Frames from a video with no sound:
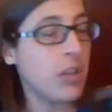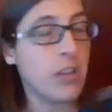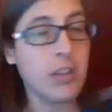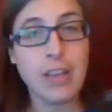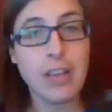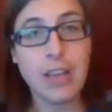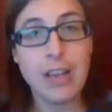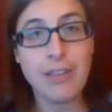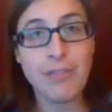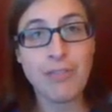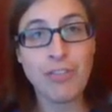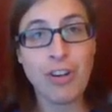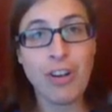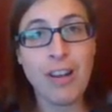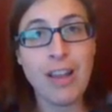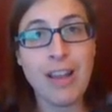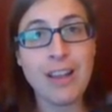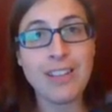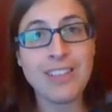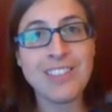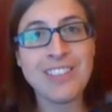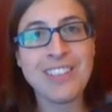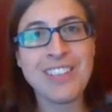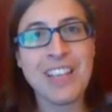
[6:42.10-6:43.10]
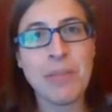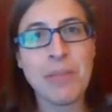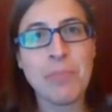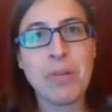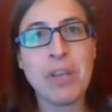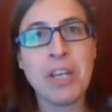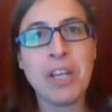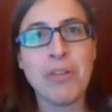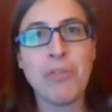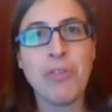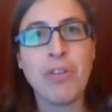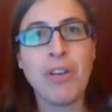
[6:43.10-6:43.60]
like you have your landscape
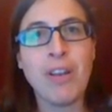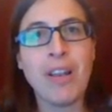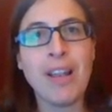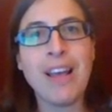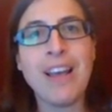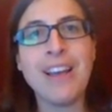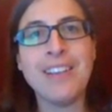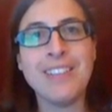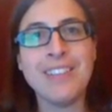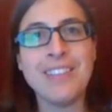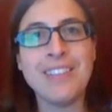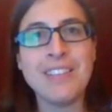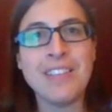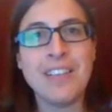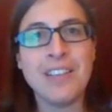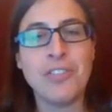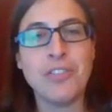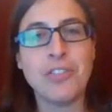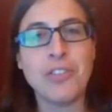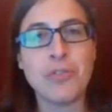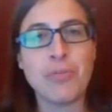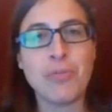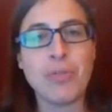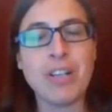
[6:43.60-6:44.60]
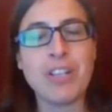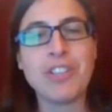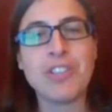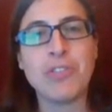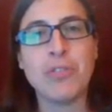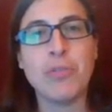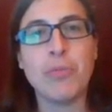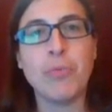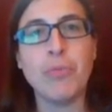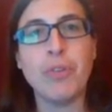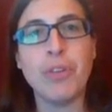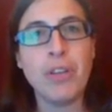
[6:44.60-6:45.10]
here on land, the
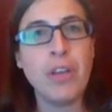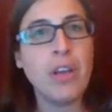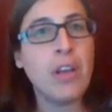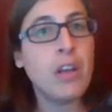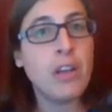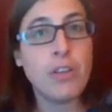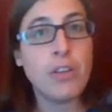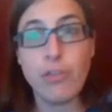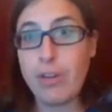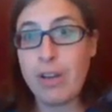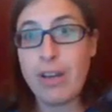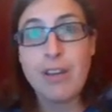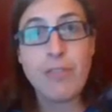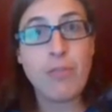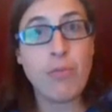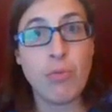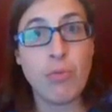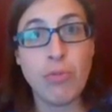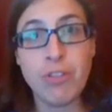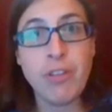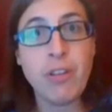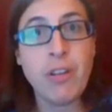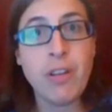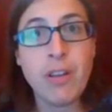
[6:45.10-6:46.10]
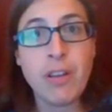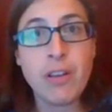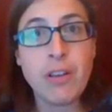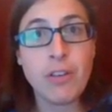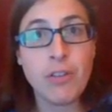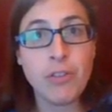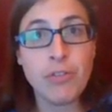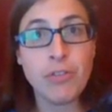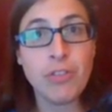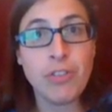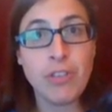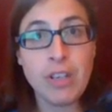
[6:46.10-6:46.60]
terrestrial one, you have one
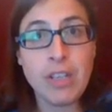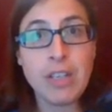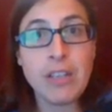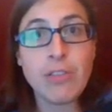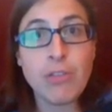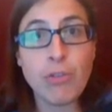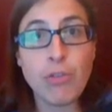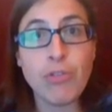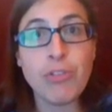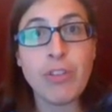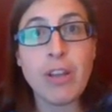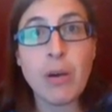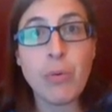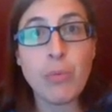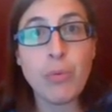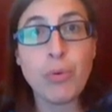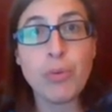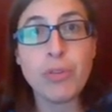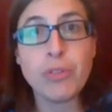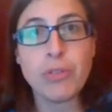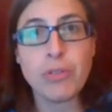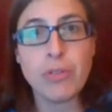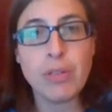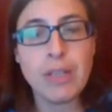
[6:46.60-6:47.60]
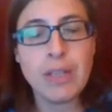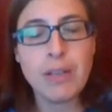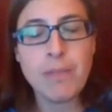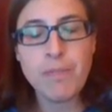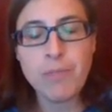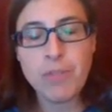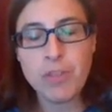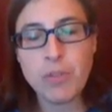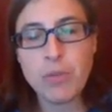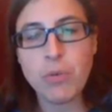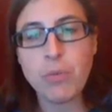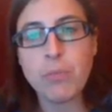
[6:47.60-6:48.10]
underneath all that water. Yeah,
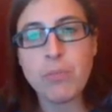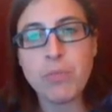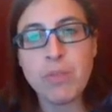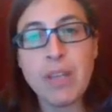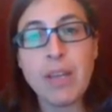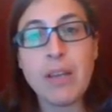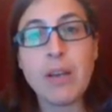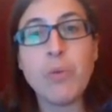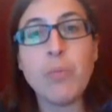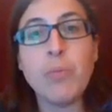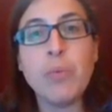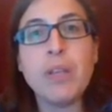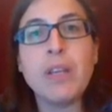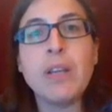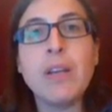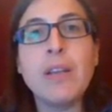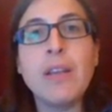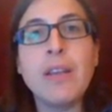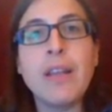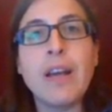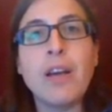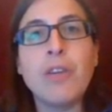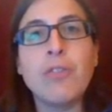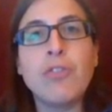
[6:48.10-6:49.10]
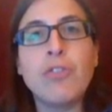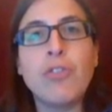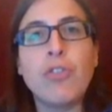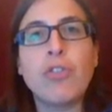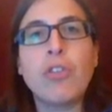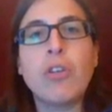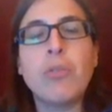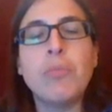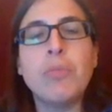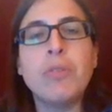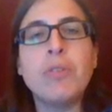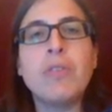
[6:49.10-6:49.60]
so that we can now
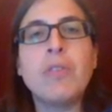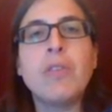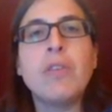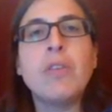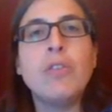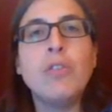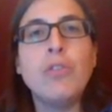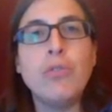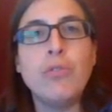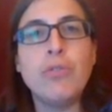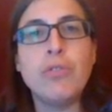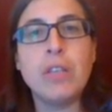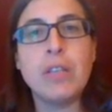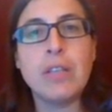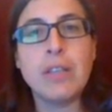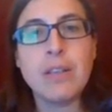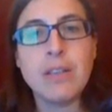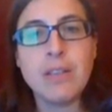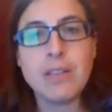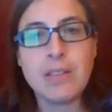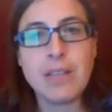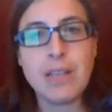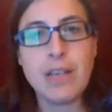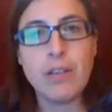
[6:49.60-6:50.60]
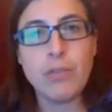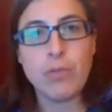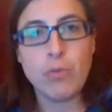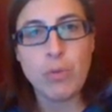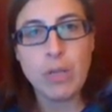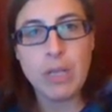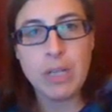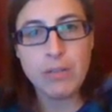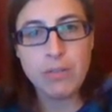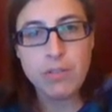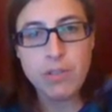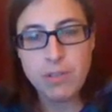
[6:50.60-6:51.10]
document using sound
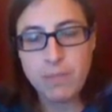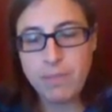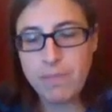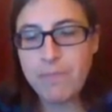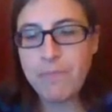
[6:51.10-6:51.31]
waves.